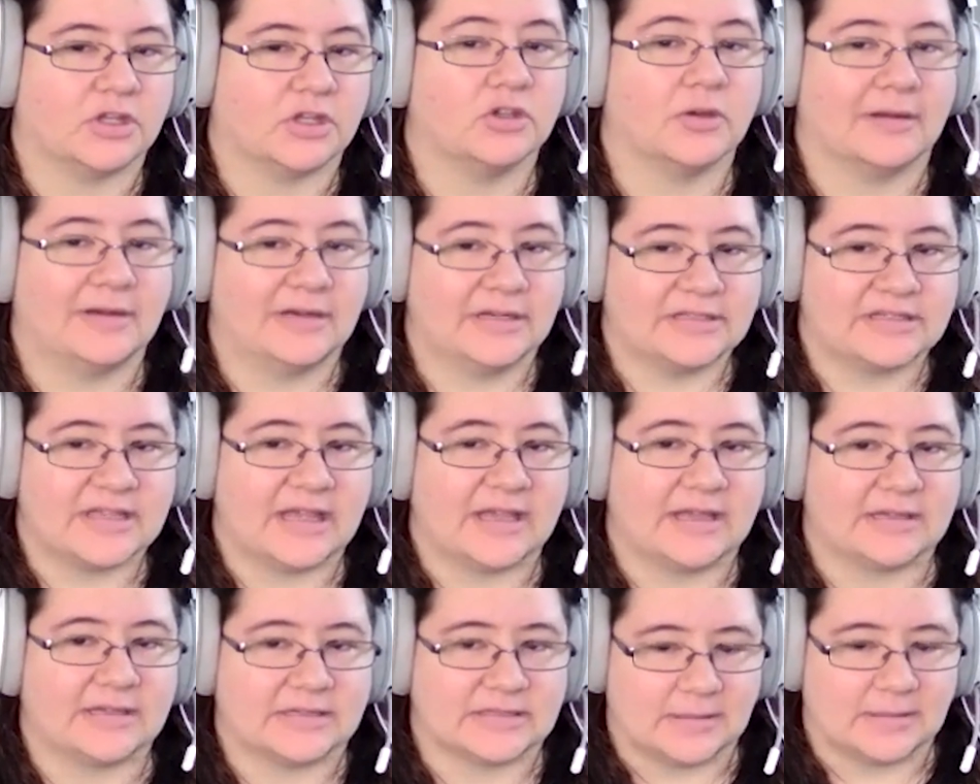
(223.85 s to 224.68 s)
You need to
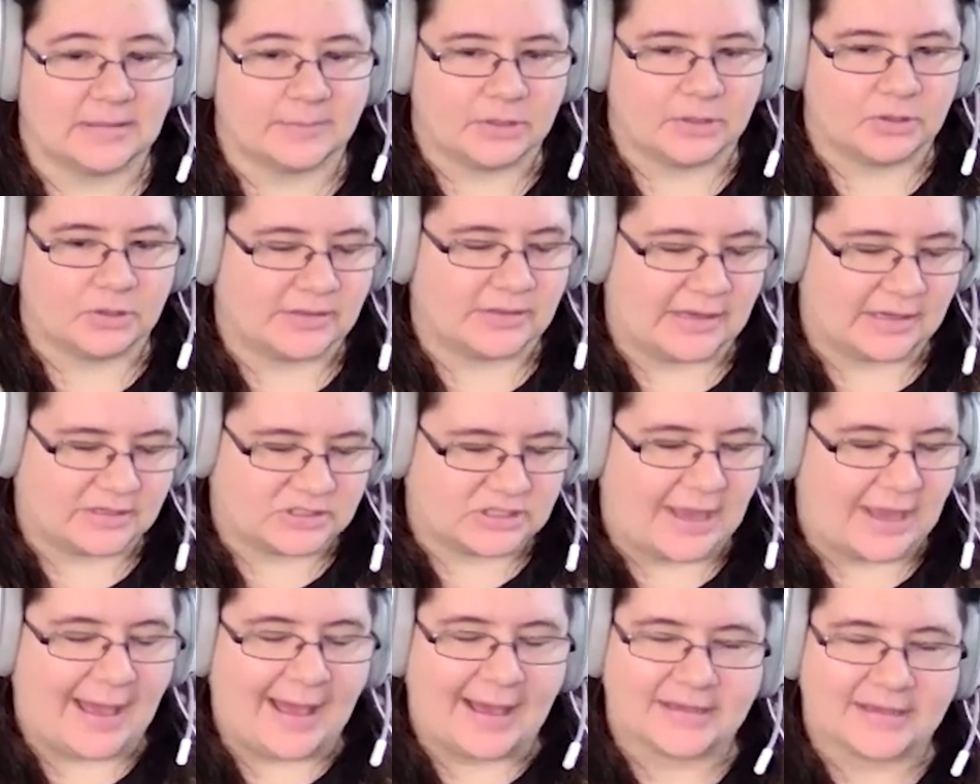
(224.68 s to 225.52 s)
take it to somebody who can
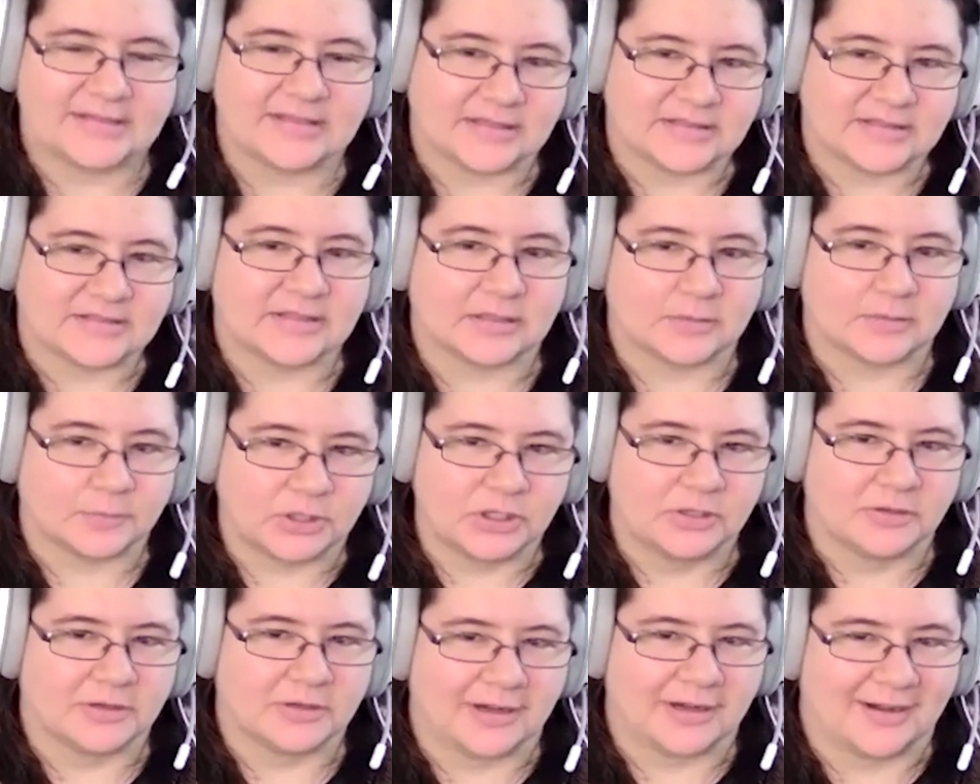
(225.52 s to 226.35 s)
actually access the
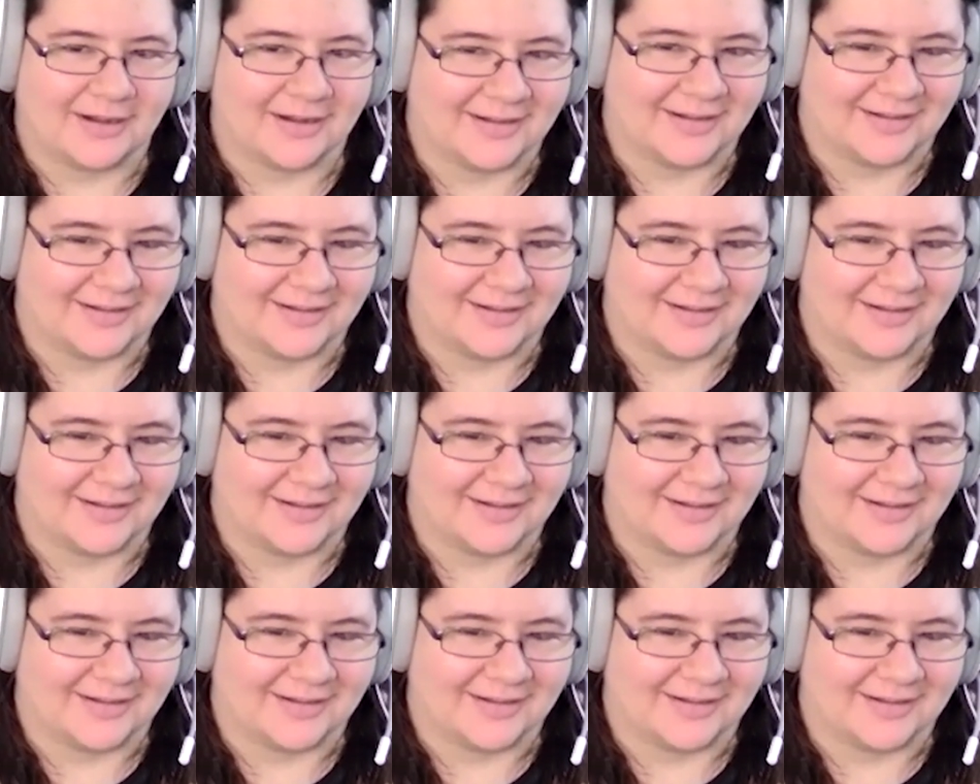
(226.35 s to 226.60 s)
computer.